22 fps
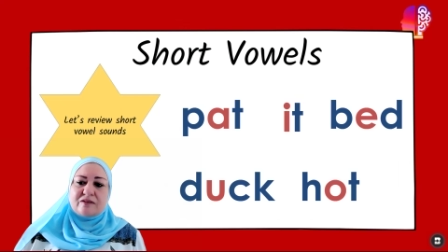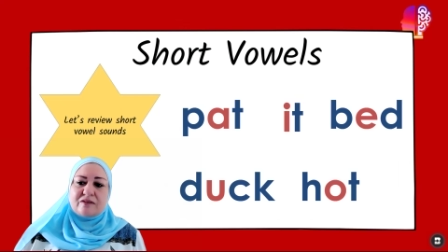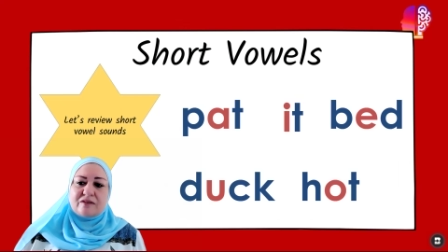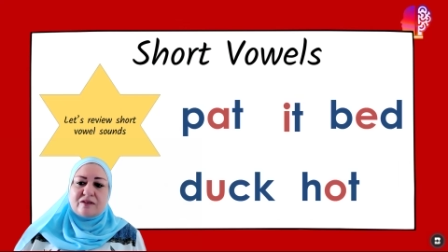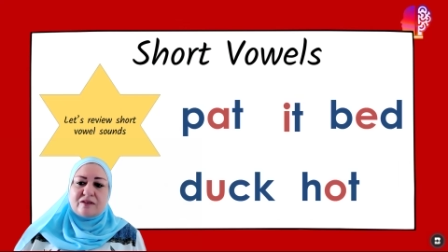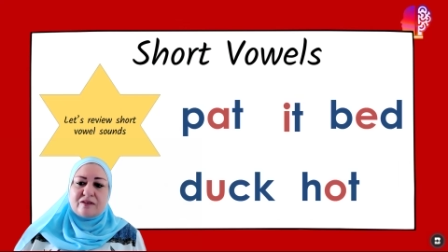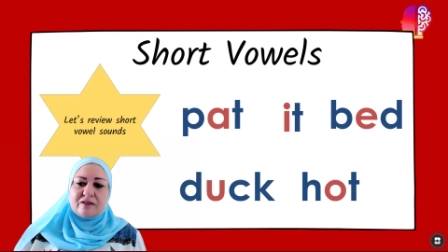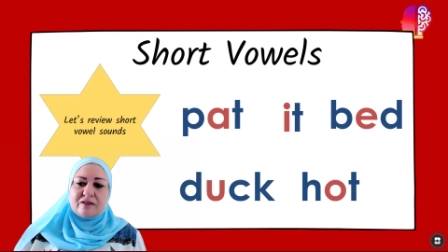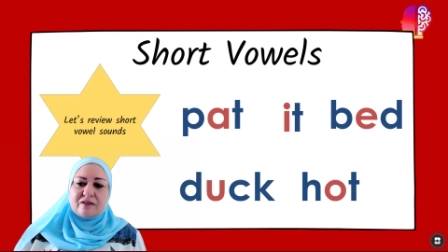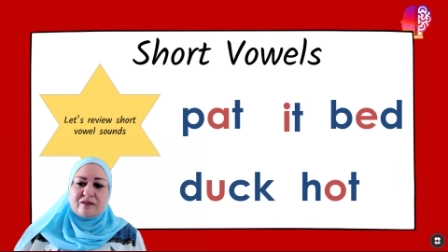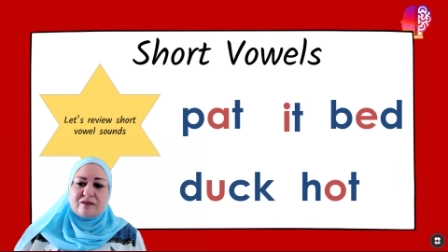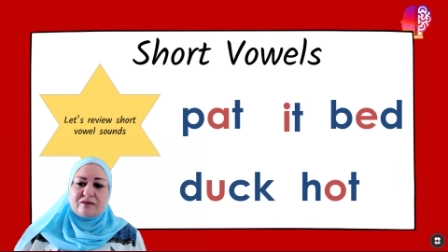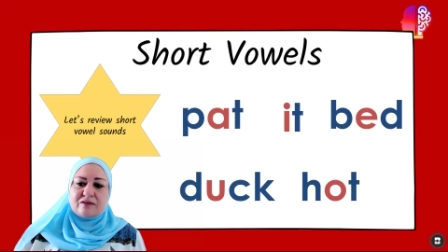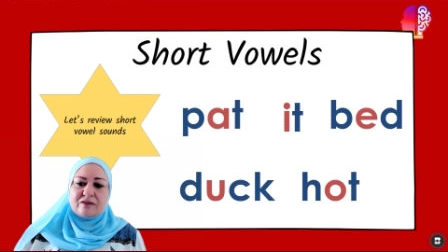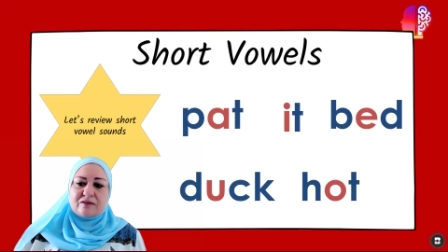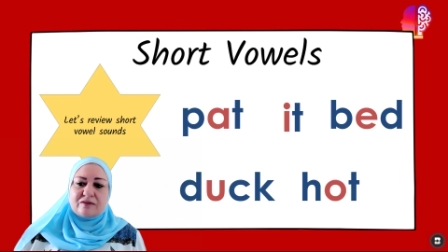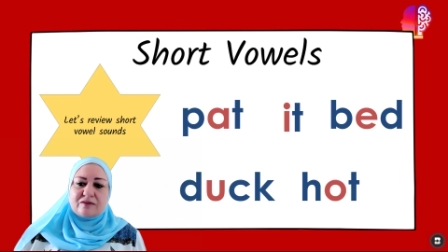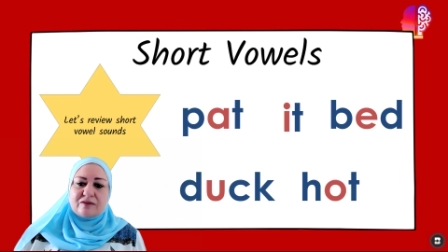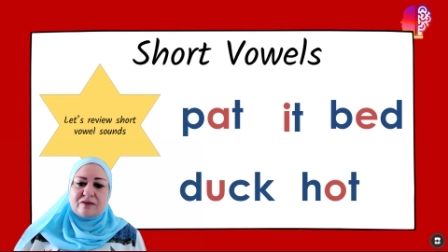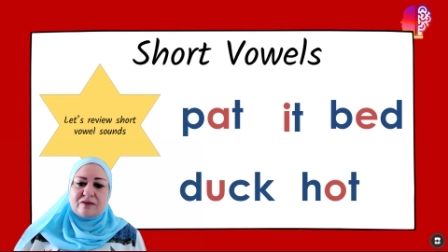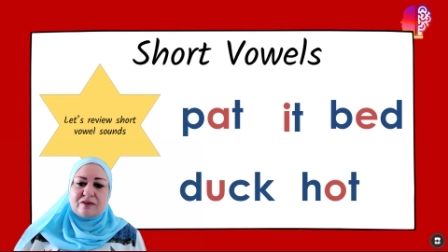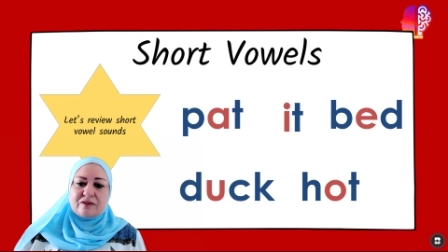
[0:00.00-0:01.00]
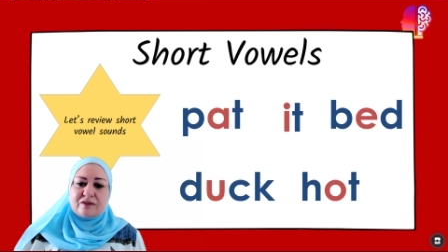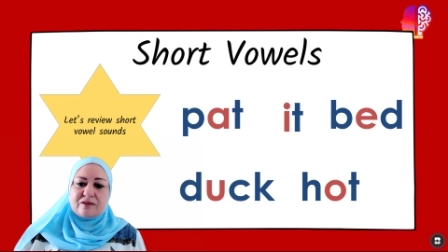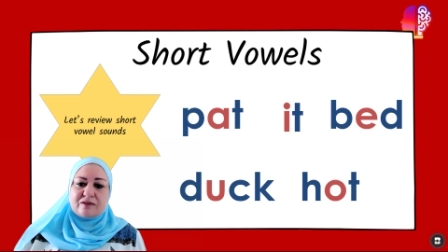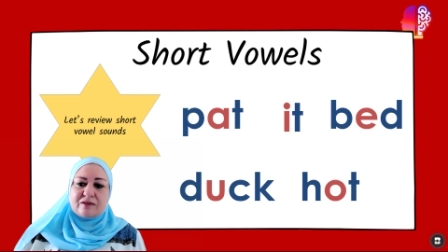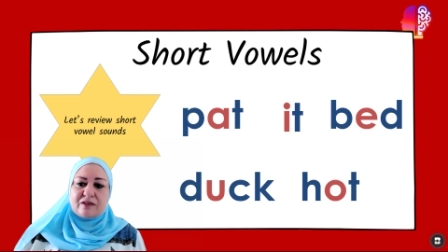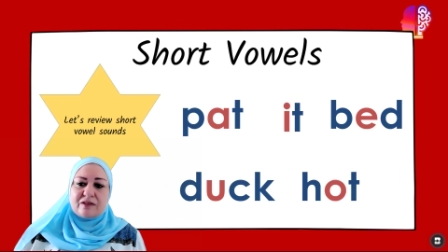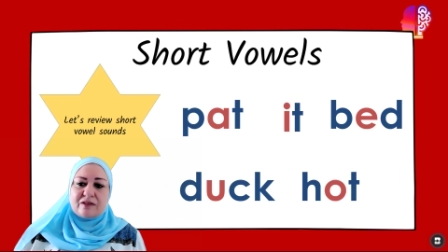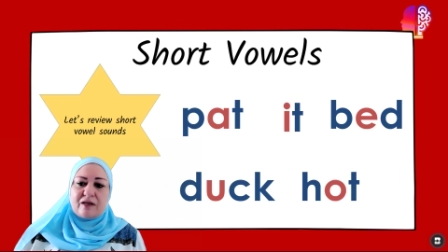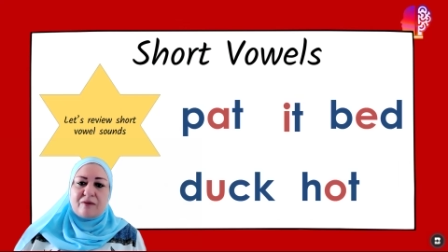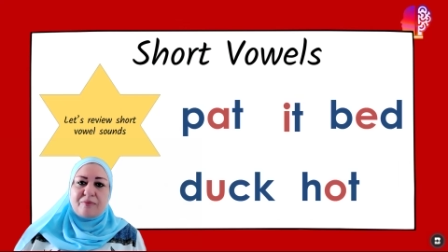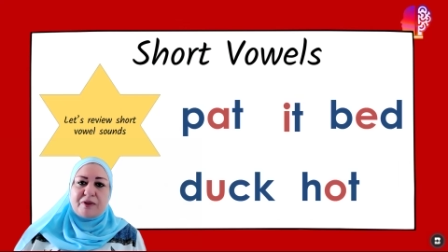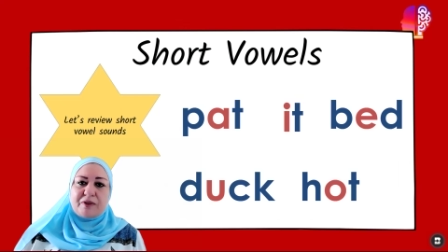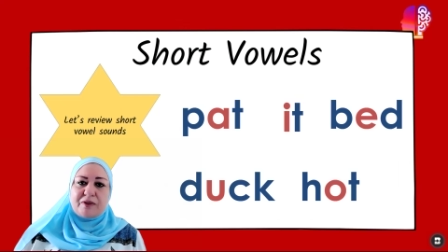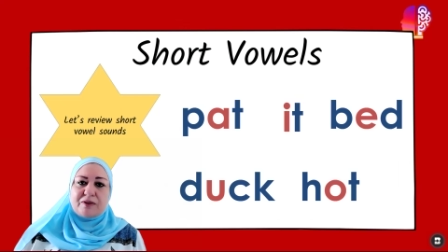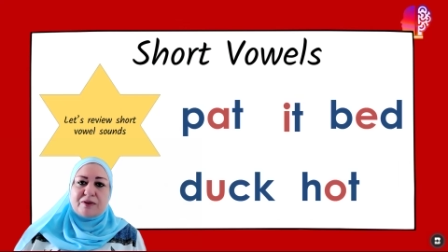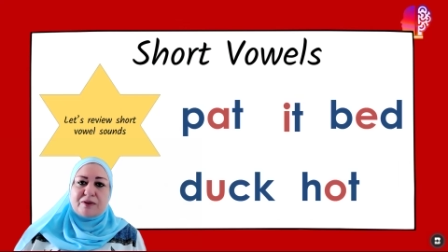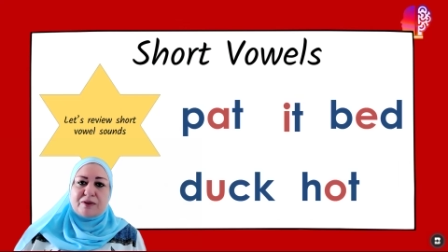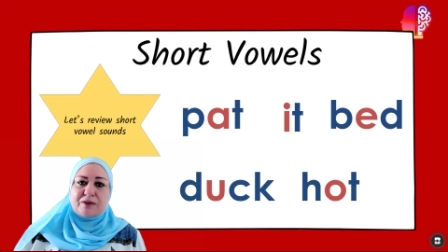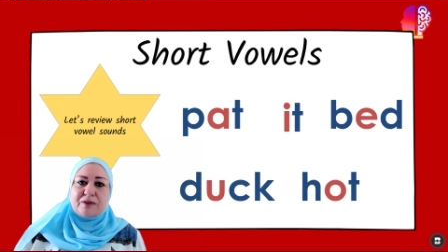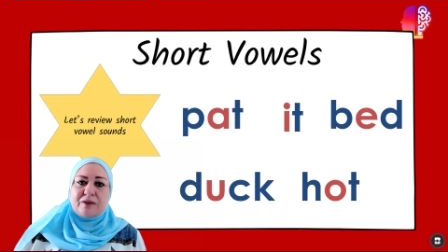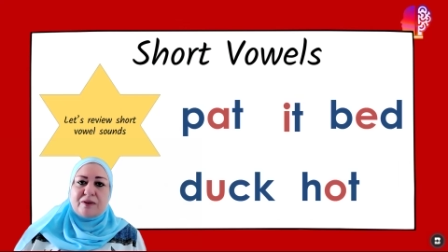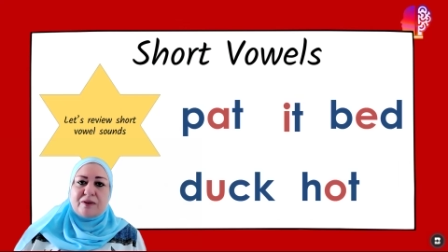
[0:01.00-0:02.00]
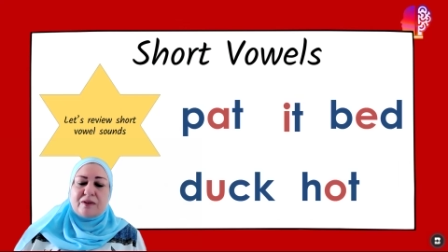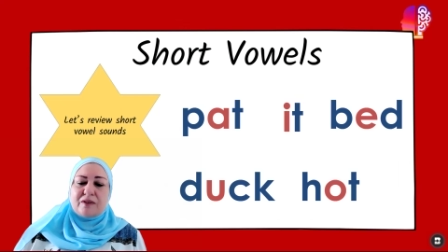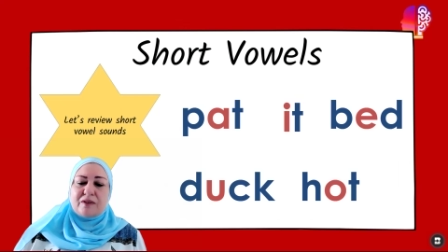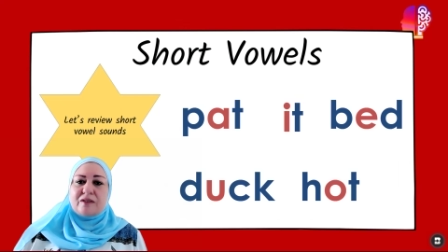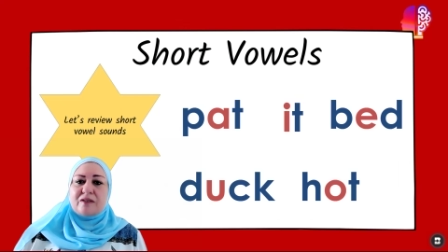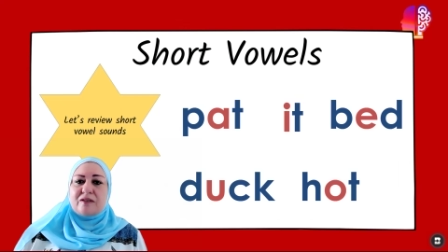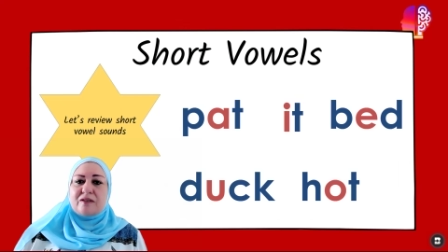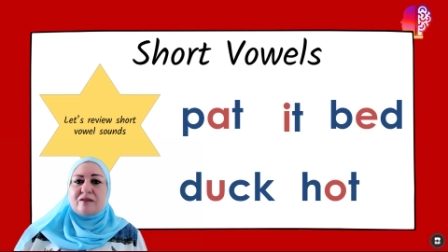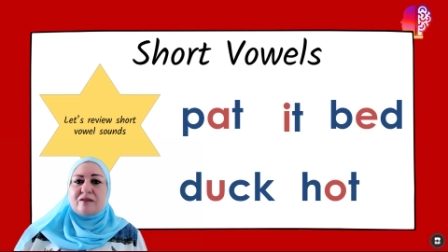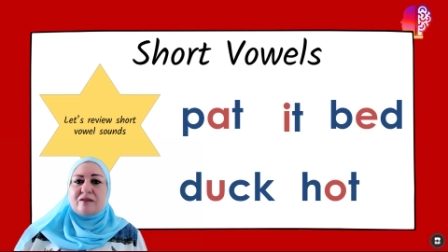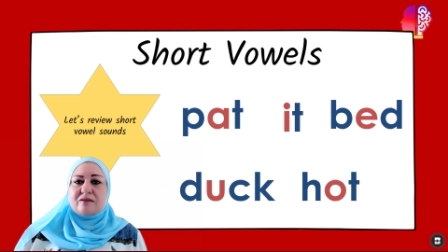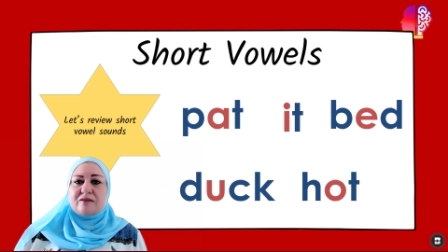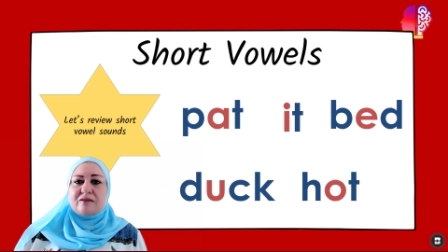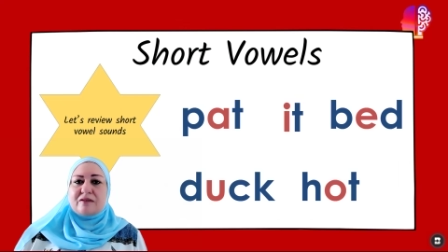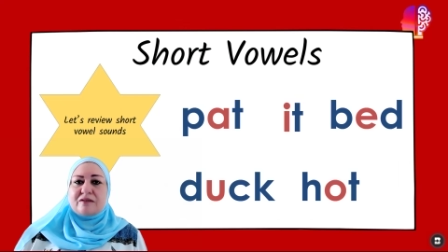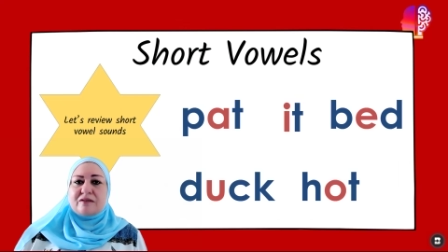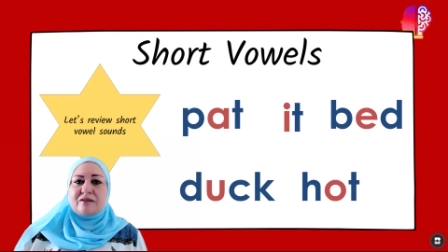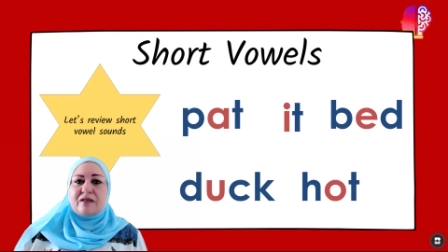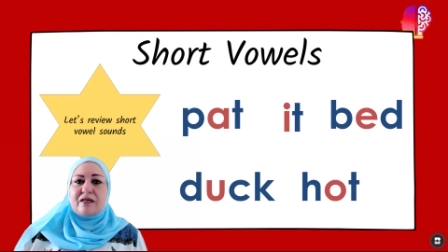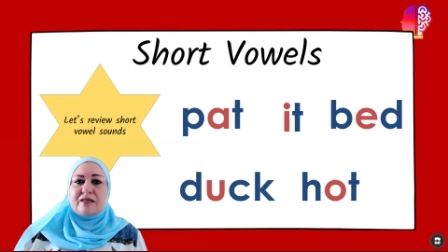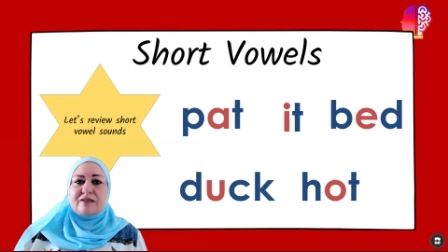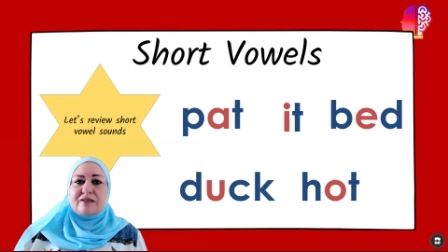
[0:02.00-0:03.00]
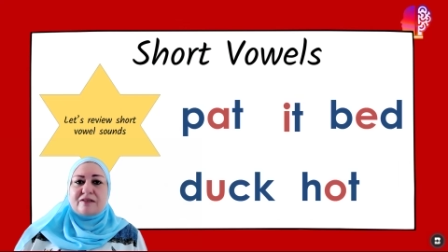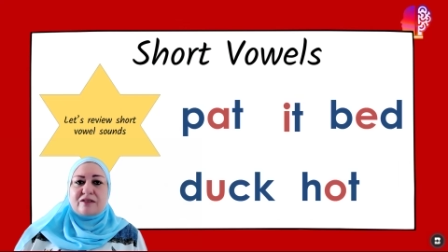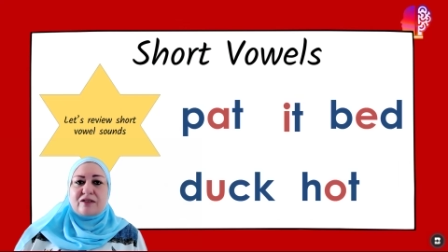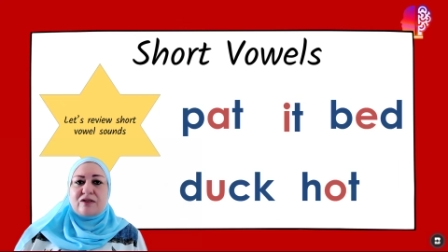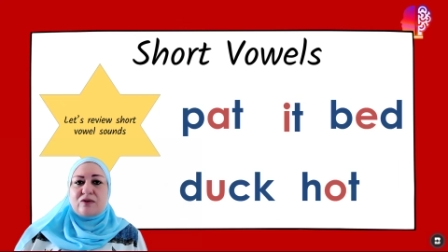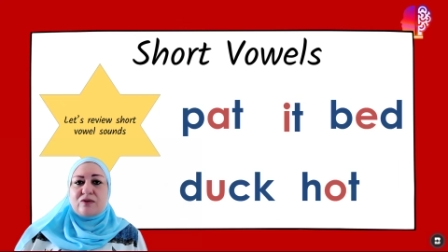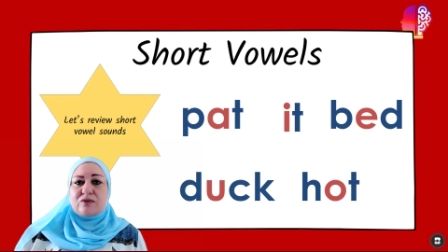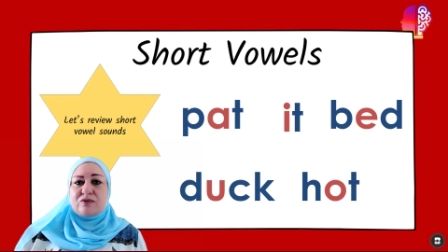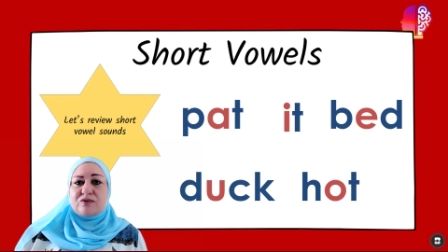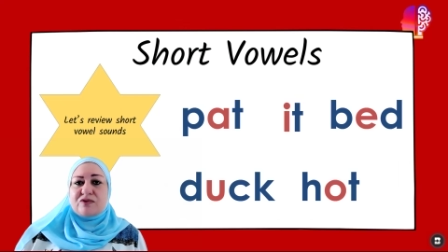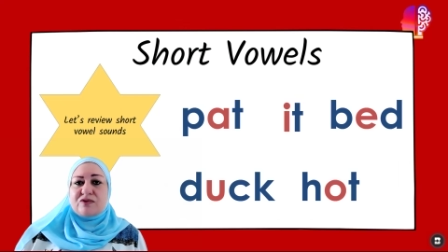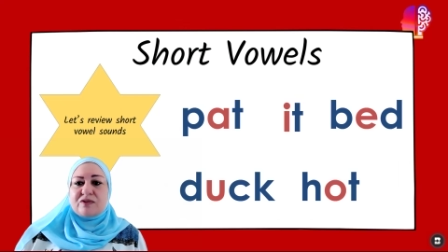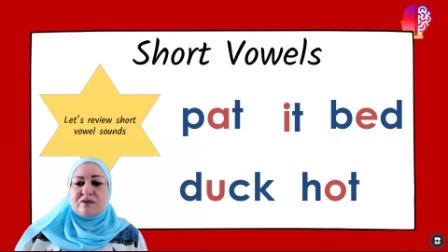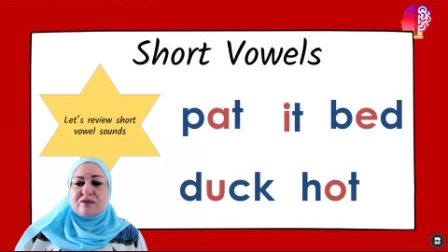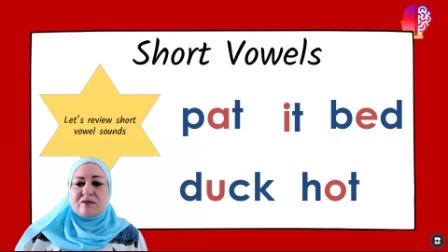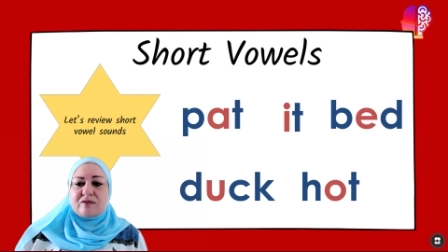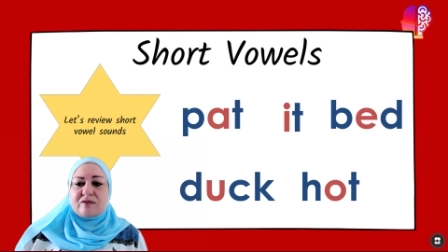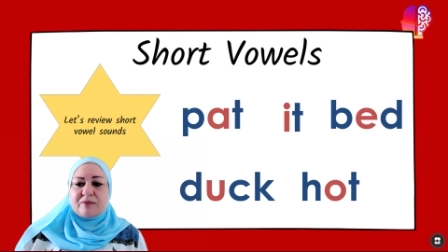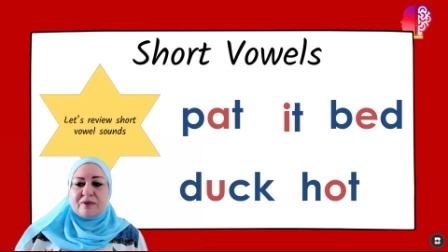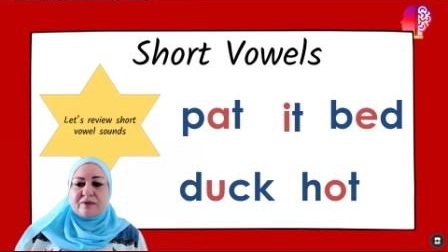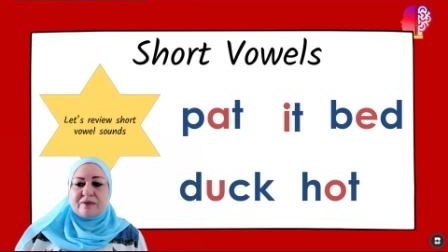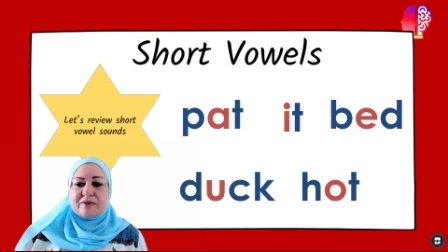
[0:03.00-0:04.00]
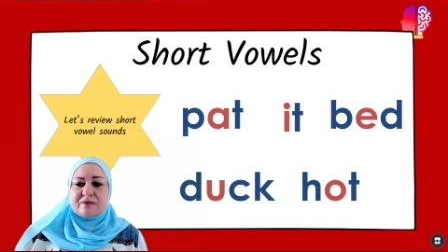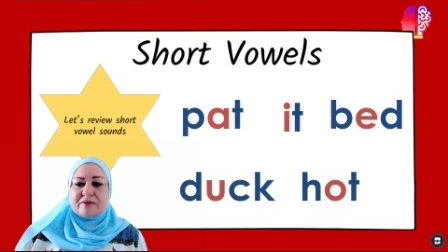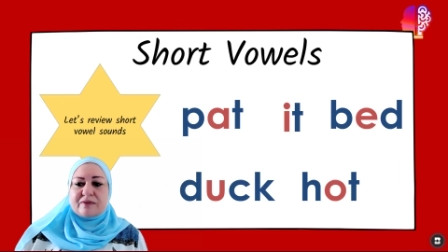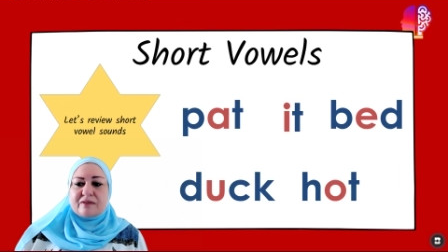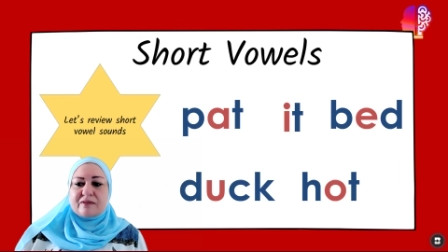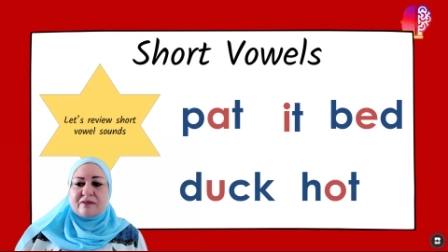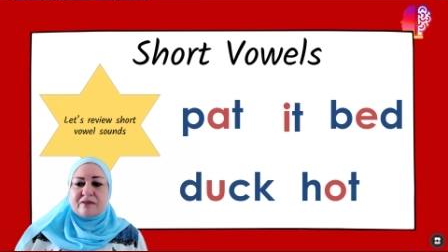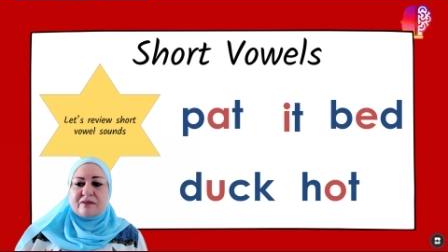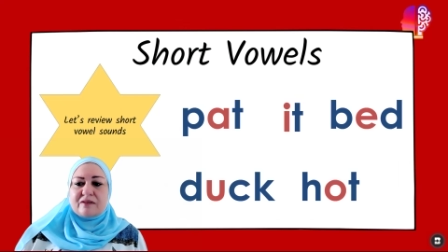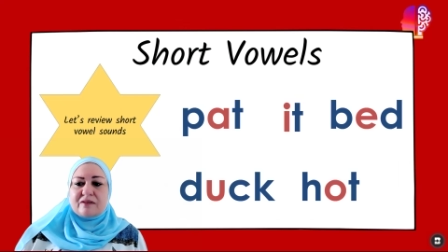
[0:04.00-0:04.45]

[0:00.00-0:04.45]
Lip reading: they appear as closed syllables.